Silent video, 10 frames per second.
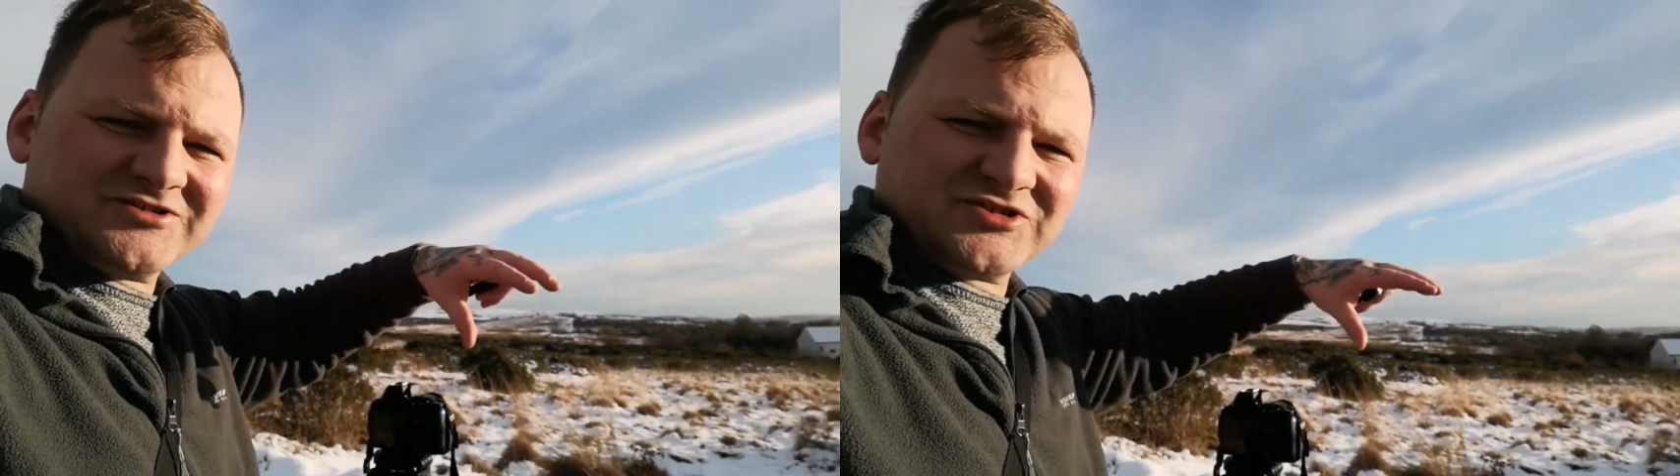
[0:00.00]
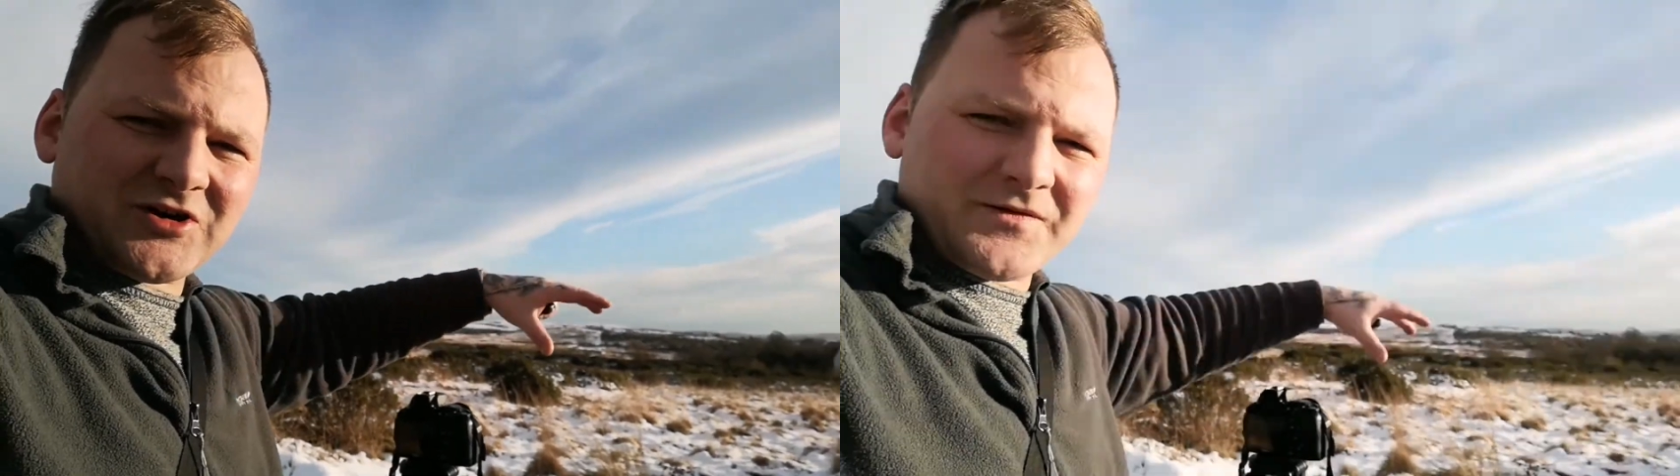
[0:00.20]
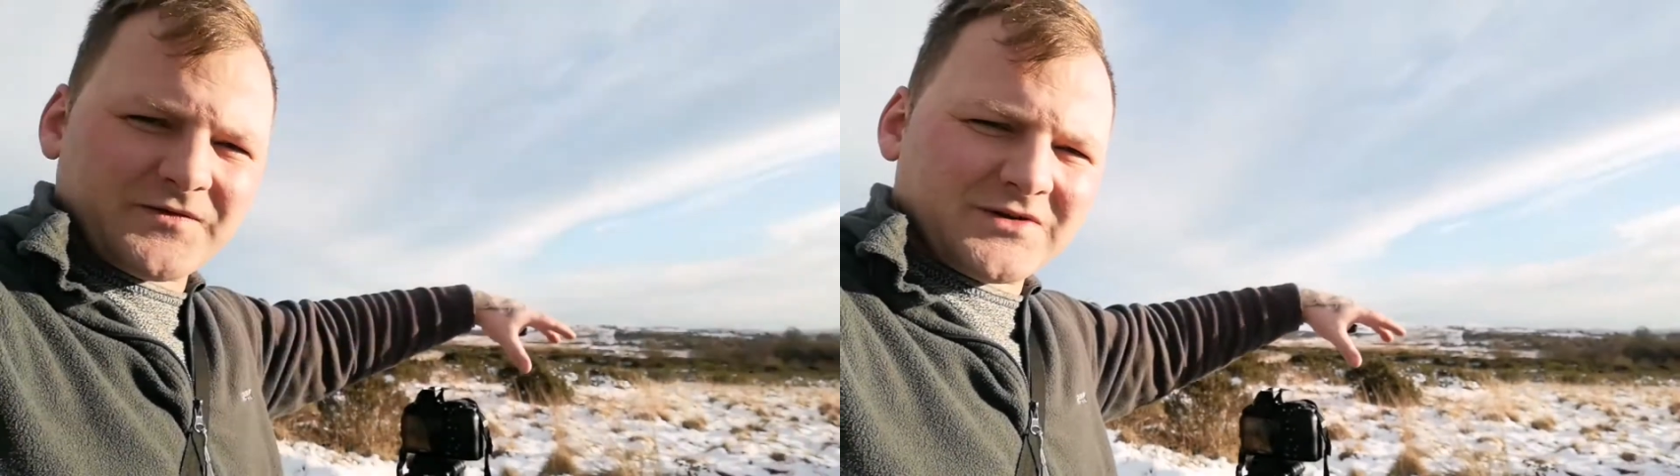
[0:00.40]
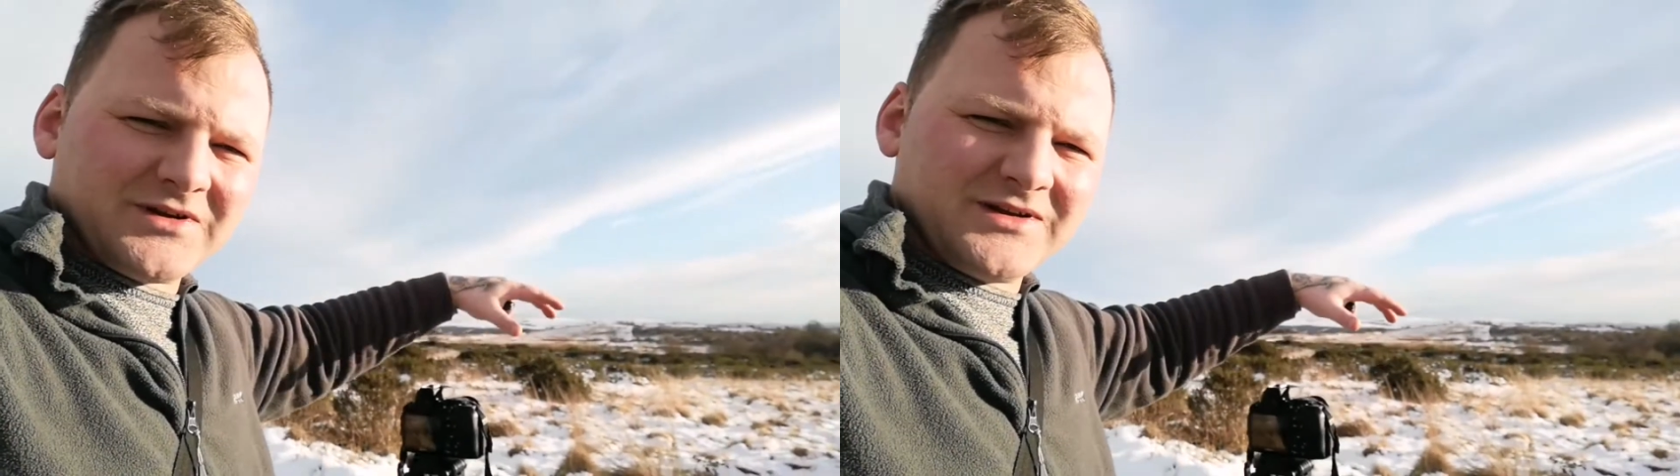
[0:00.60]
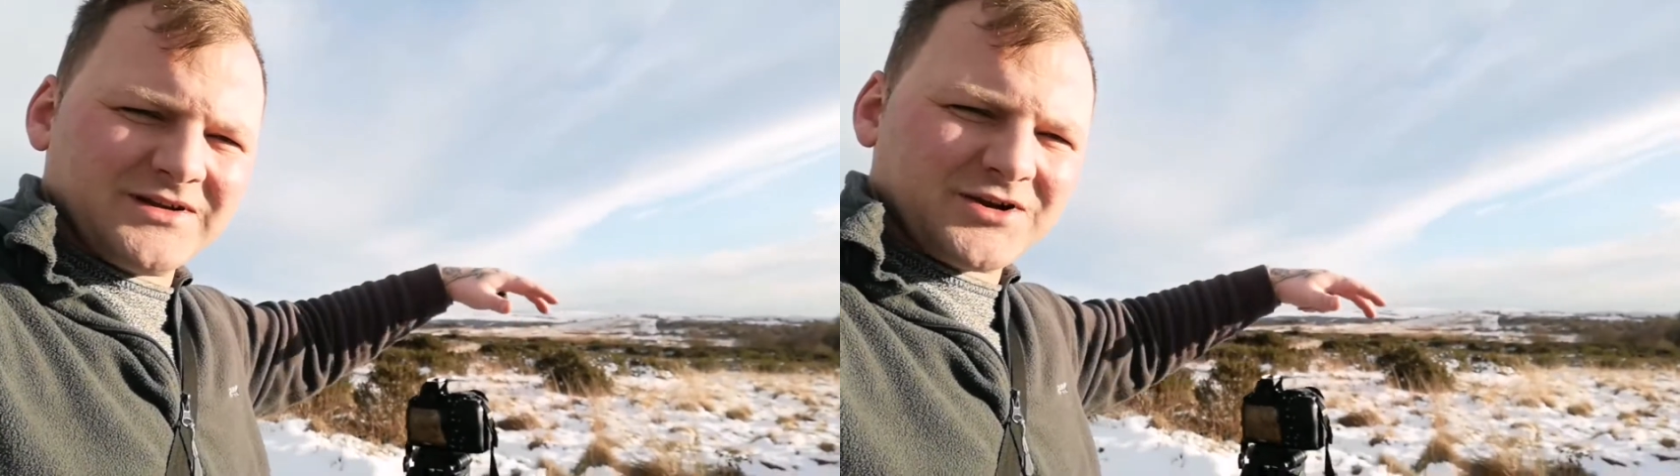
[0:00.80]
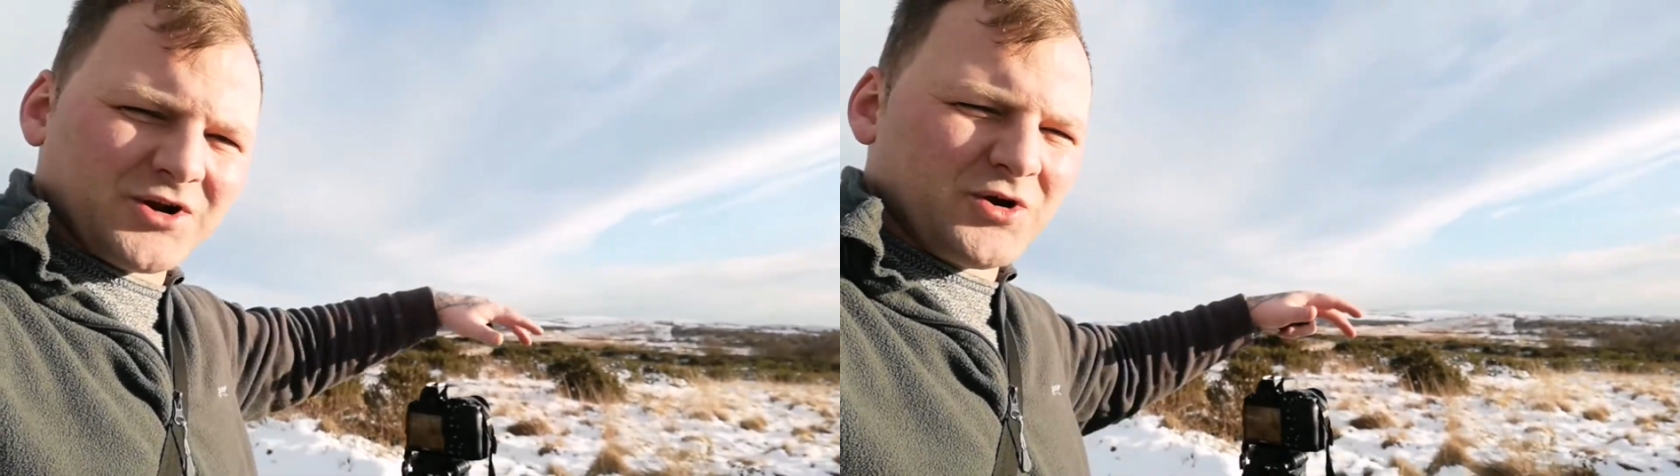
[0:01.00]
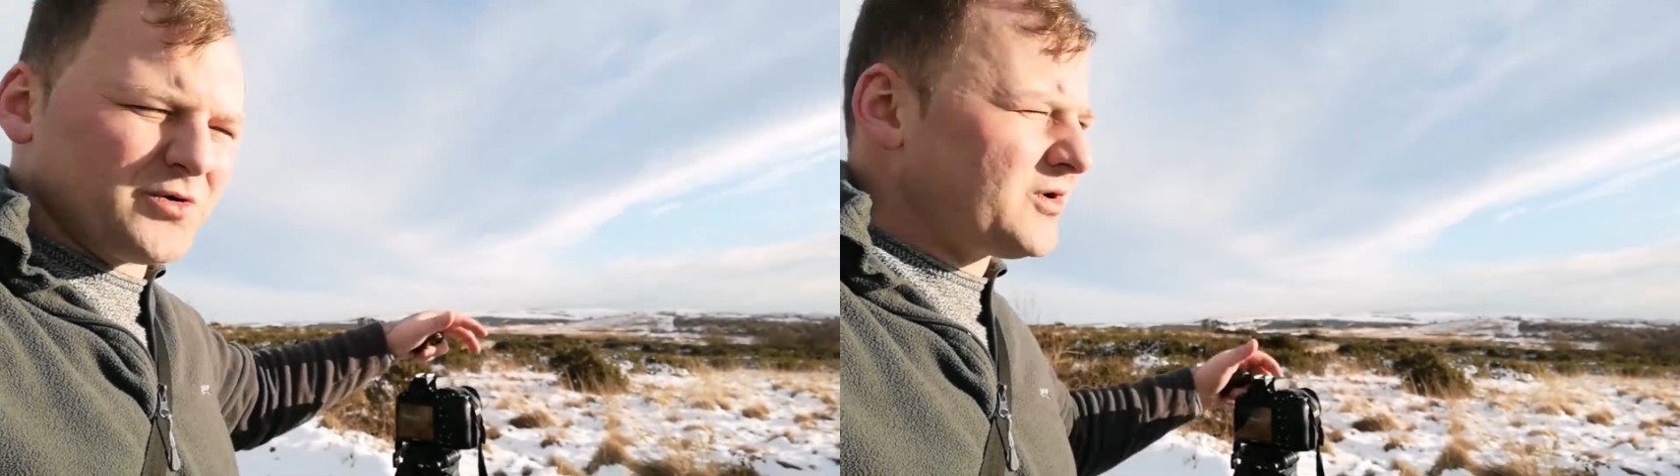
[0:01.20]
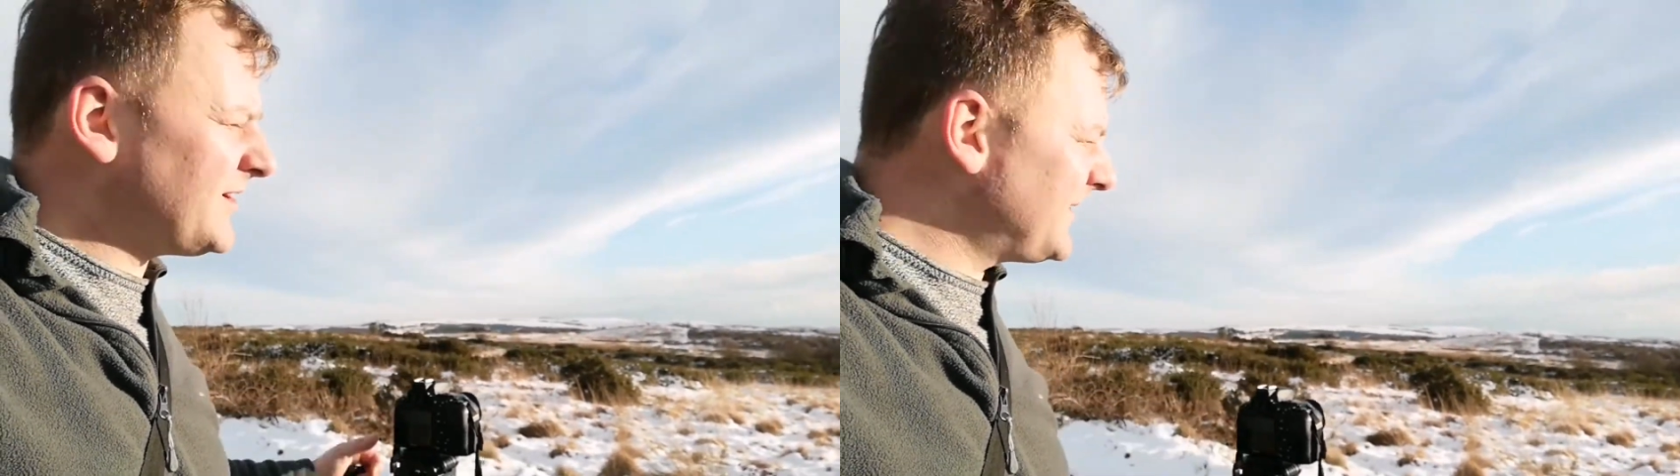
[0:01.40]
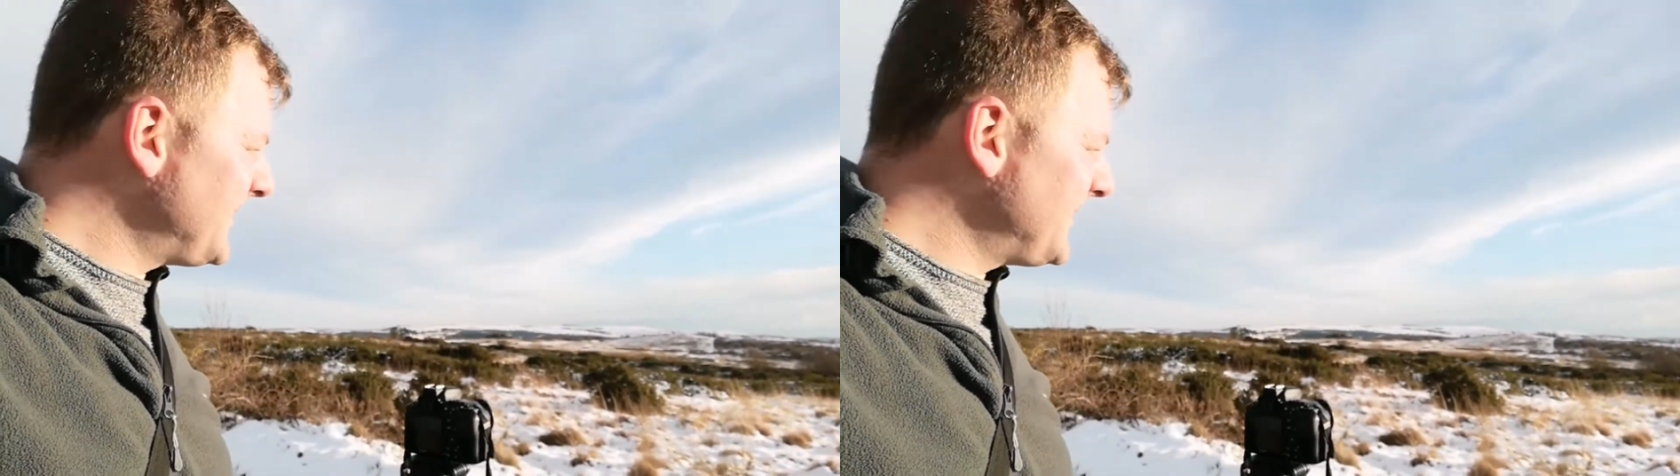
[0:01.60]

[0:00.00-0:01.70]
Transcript: soft glow